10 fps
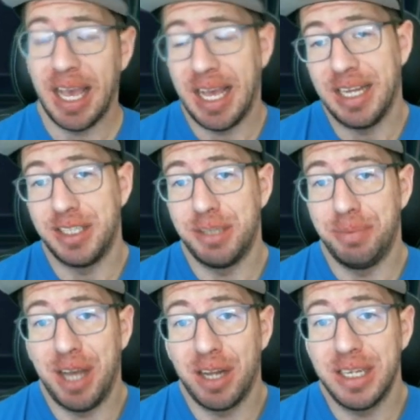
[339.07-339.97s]
And to
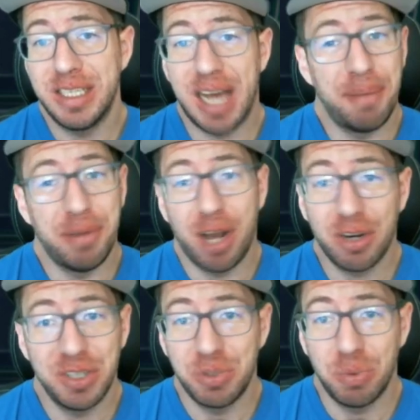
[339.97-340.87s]
be honest, I'm
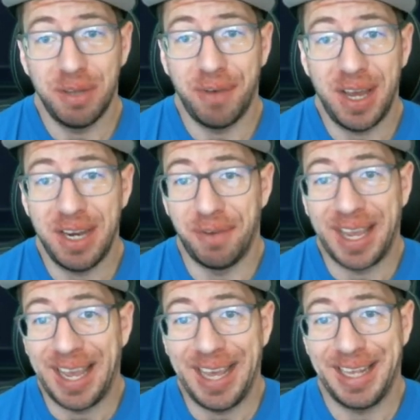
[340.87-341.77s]
not going to win the fight if I
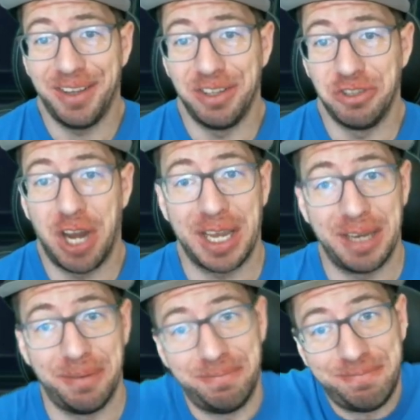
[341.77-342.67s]
can't kill the
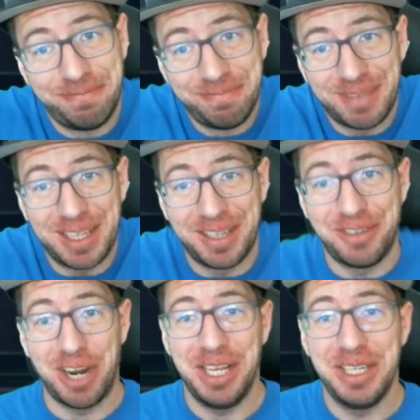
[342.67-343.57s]
dragon.
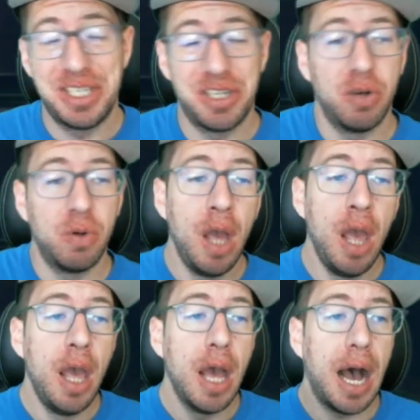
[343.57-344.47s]
Right? So
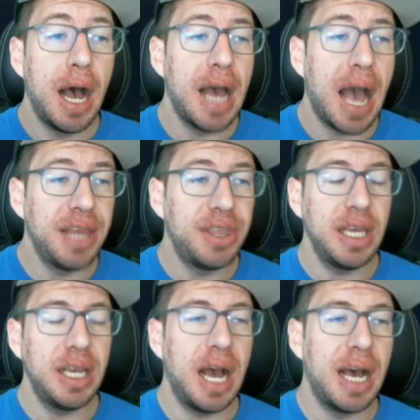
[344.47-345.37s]
I
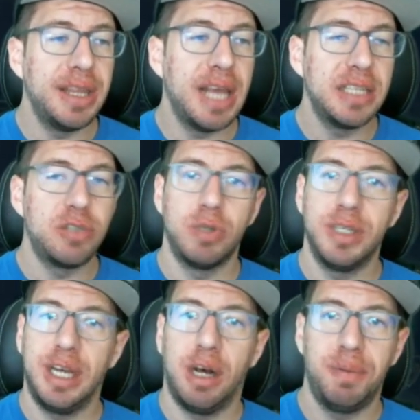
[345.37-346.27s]
think that's
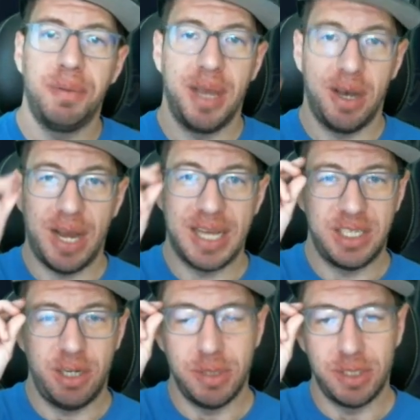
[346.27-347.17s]
really helping me out
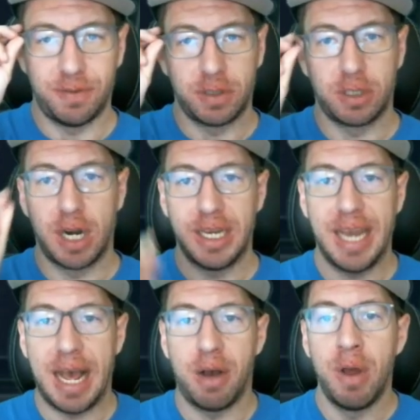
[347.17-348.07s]
as humans for right
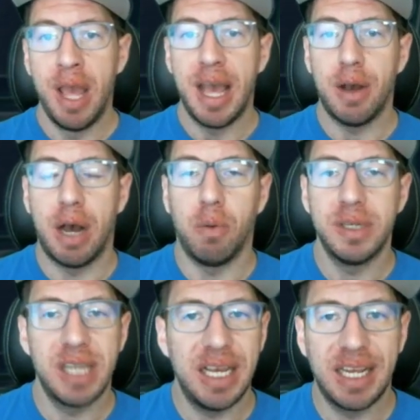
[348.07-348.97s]
now.
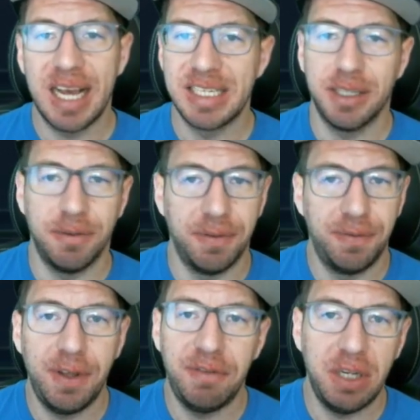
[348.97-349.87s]
Once I hit castle level
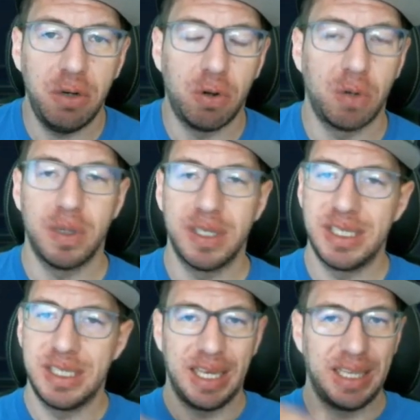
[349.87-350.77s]
50, or
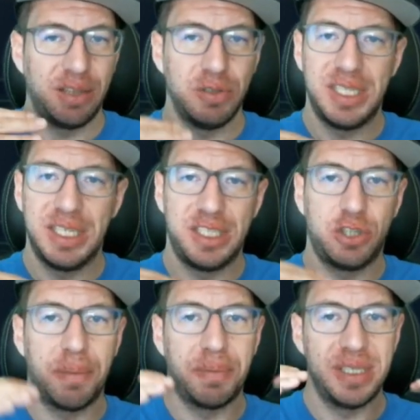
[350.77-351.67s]
once like those
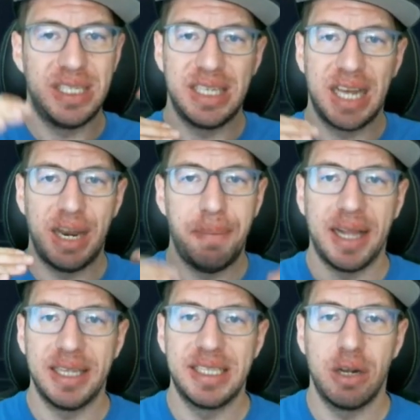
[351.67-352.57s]
discrepancies kind of
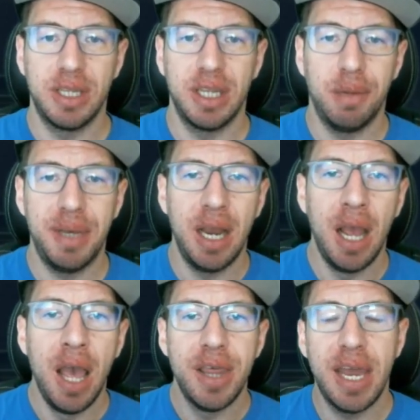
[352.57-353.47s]
balance out a little bit,
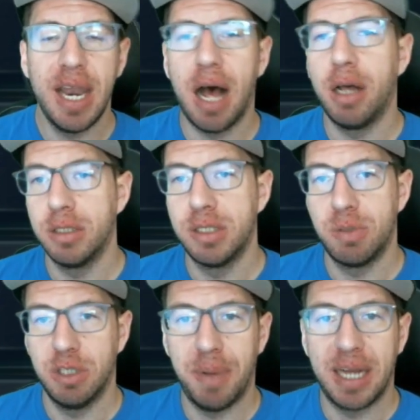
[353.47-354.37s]
then I'll
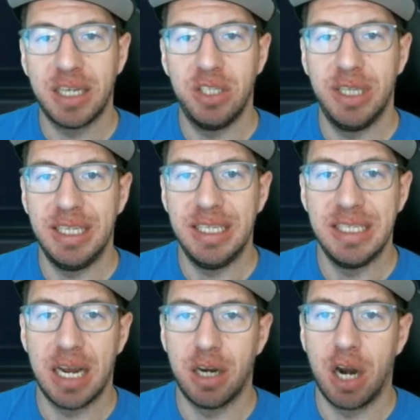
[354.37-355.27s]
switch back to the
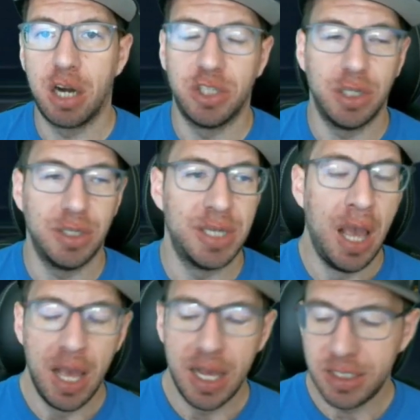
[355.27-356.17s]
Zen archers.
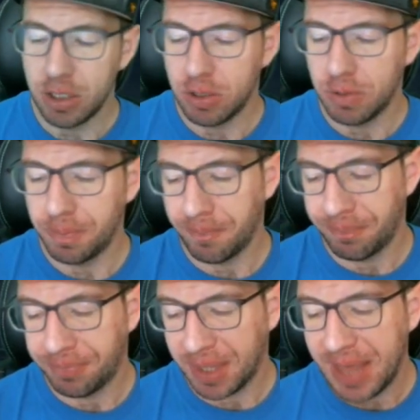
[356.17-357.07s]
So
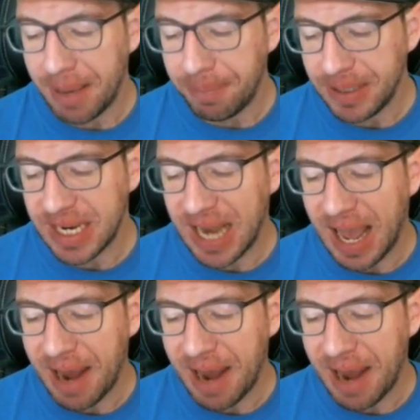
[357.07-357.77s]
that being said,